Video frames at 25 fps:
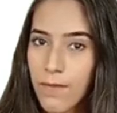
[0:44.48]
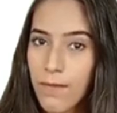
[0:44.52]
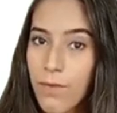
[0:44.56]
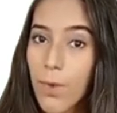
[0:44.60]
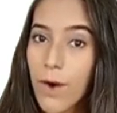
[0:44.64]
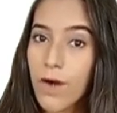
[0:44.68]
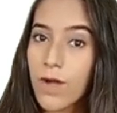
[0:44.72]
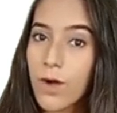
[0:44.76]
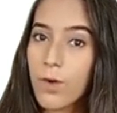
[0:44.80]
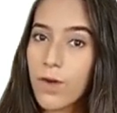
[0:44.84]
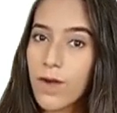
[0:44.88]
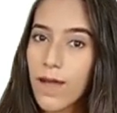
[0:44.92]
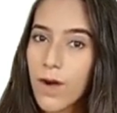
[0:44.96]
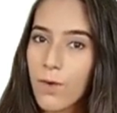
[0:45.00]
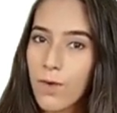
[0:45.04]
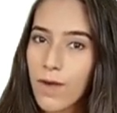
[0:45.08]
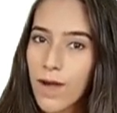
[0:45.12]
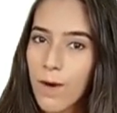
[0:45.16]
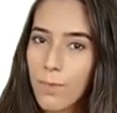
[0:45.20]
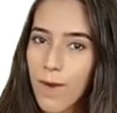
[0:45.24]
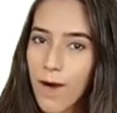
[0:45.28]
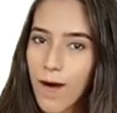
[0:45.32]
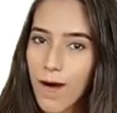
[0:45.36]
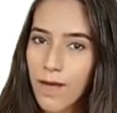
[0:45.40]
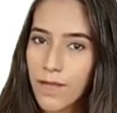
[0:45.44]
When your
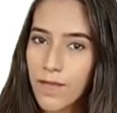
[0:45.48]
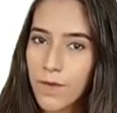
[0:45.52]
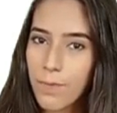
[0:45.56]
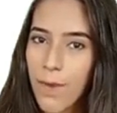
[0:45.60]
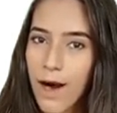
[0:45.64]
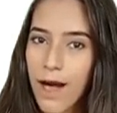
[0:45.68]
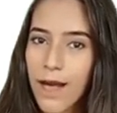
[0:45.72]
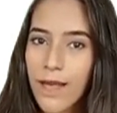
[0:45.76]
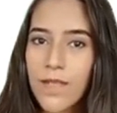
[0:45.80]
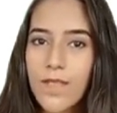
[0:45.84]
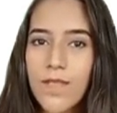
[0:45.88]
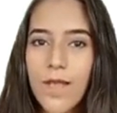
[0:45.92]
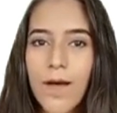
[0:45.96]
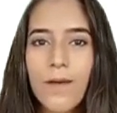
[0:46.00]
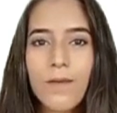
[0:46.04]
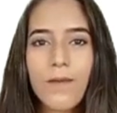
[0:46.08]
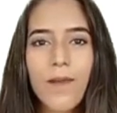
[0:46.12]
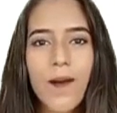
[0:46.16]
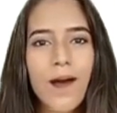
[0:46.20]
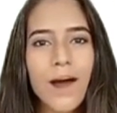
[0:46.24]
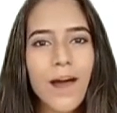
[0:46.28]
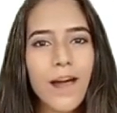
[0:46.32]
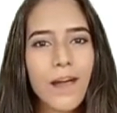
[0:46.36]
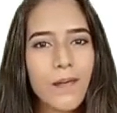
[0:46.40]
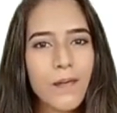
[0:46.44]
Helium hotspot is
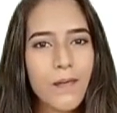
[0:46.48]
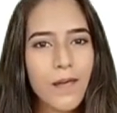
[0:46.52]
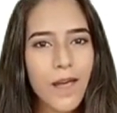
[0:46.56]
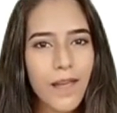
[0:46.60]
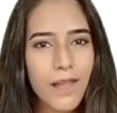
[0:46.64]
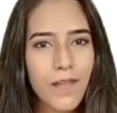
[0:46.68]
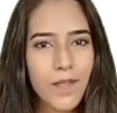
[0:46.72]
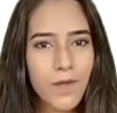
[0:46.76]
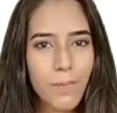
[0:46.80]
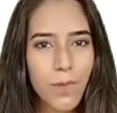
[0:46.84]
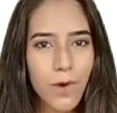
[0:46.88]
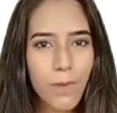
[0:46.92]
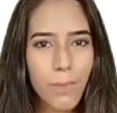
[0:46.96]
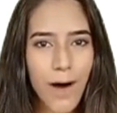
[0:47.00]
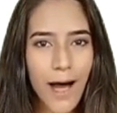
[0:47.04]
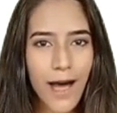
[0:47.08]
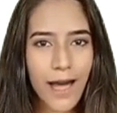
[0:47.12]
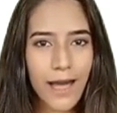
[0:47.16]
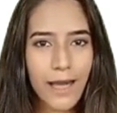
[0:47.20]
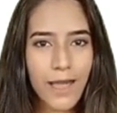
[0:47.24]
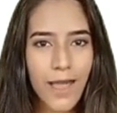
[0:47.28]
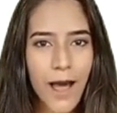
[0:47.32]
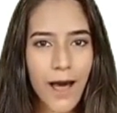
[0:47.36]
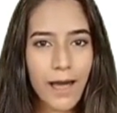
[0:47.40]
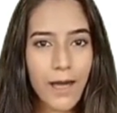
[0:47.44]
online, it is
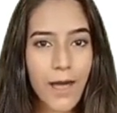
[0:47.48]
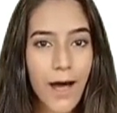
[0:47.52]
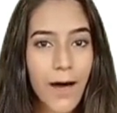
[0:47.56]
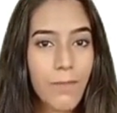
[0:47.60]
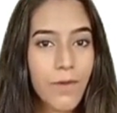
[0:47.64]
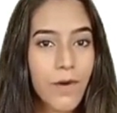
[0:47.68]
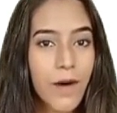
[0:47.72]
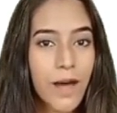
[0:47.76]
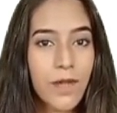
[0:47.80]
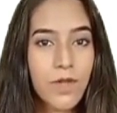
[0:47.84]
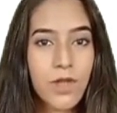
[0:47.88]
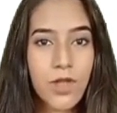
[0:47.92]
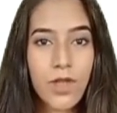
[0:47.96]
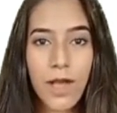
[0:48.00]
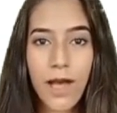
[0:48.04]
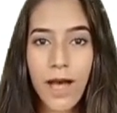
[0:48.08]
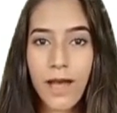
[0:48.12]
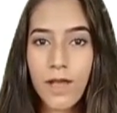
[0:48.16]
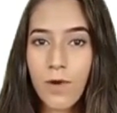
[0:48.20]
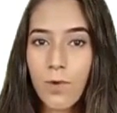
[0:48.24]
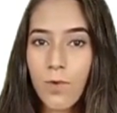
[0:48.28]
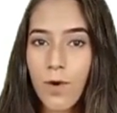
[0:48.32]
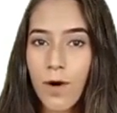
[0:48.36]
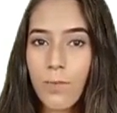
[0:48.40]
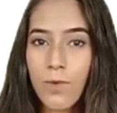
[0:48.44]
providing that coverage
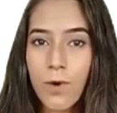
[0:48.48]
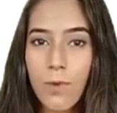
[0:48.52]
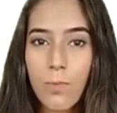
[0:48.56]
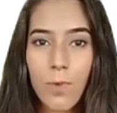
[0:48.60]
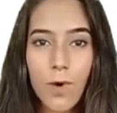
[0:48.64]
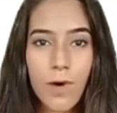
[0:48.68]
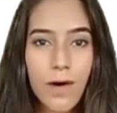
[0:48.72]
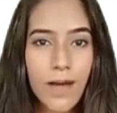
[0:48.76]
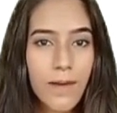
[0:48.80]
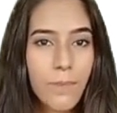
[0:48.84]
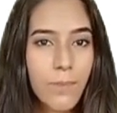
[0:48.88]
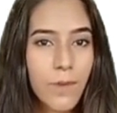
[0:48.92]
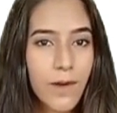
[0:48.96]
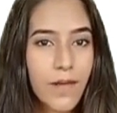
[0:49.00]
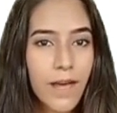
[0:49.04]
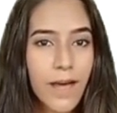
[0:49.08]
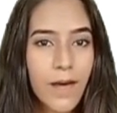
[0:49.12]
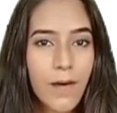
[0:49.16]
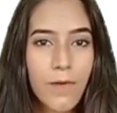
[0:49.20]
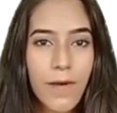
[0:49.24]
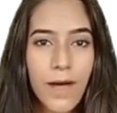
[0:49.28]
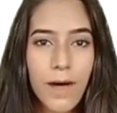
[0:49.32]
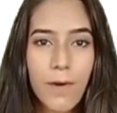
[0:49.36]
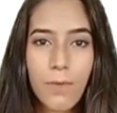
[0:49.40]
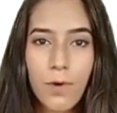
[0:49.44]
and you are rewarded with
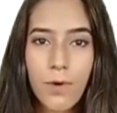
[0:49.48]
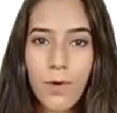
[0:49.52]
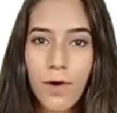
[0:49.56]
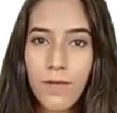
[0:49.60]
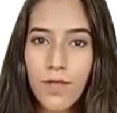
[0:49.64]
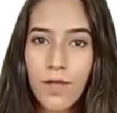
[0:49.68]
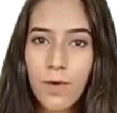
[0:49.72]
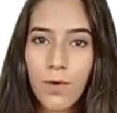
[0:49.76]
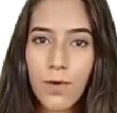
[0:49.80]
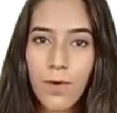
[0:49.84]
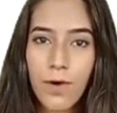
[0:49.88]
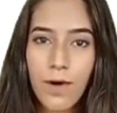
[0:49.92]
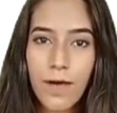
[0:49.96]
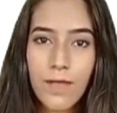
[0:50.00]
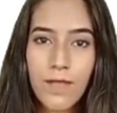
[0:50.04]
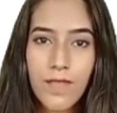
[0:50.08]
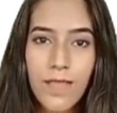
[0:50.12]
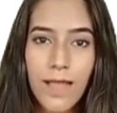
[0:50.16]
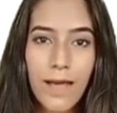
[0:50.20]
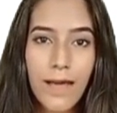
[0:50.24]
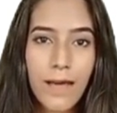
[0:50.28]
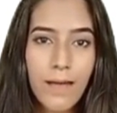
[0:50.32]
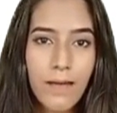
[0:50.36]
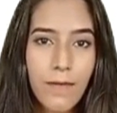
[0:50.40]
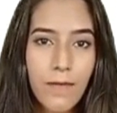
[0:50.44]
Helium
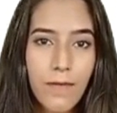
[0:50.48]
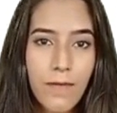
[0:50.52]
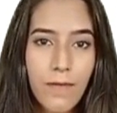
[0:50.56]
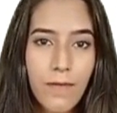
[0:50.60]
cryptocurrency.